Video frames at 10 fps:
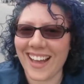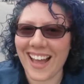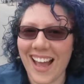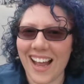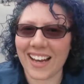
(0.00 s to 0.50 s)

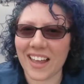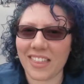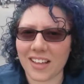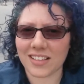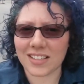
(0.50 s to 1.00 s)
And I
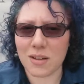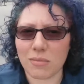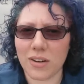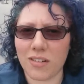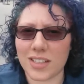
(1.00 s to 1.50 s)
think
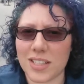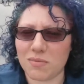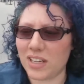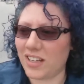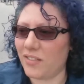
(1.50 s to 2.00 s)
somebody wants to
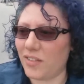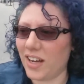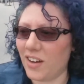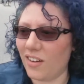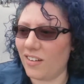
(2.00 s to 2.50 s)
be in the
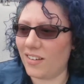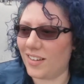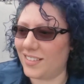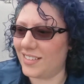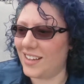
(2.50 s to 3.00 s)
video.
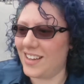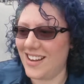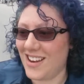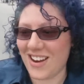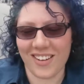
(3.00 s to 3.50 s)

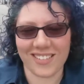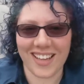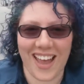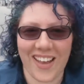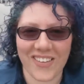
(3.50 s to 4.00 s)
Now, okay.